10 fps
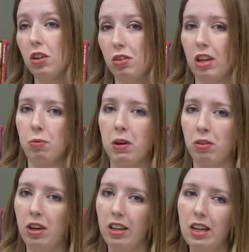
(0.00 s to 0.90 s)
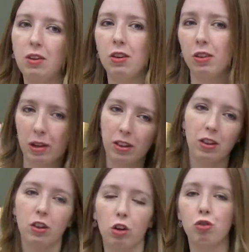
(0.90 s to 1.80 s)
So that's why it's kind of like
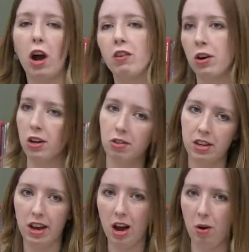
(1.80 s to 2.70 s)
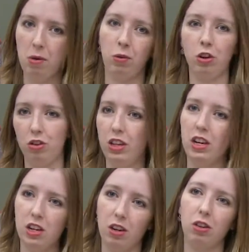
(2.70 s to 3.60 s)
a little dry run and see how I could do
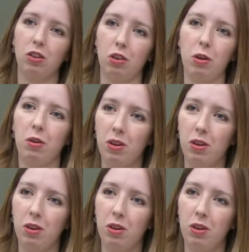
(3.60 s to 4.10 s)
that here, so.